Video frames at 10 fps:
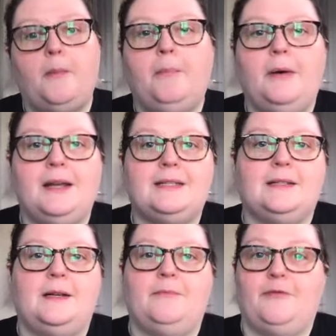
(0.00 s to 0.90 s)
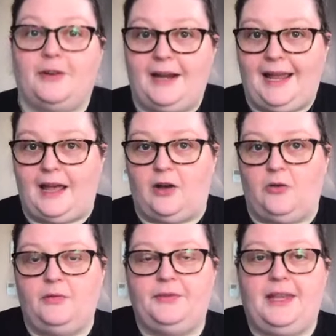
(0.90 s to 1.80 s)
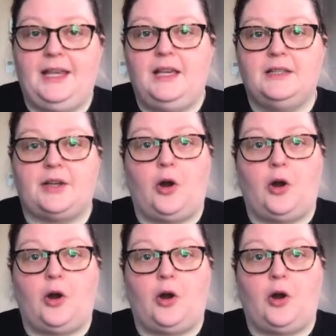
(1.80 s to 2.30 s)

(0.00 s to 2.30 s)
But um, for now, things